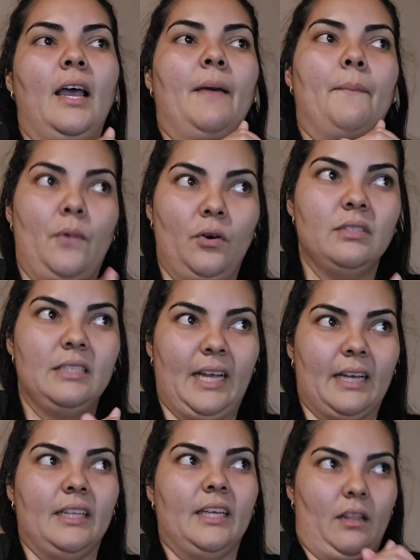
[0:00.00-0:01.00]
most
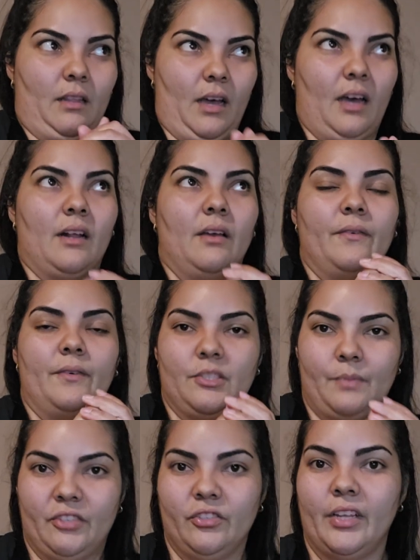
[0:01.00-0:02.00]
likely a lot of,
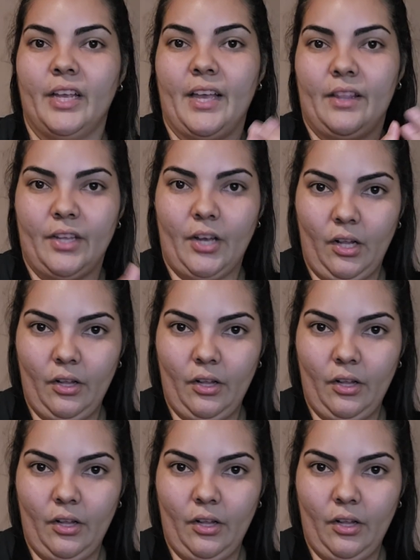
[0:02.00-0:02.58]
especially in the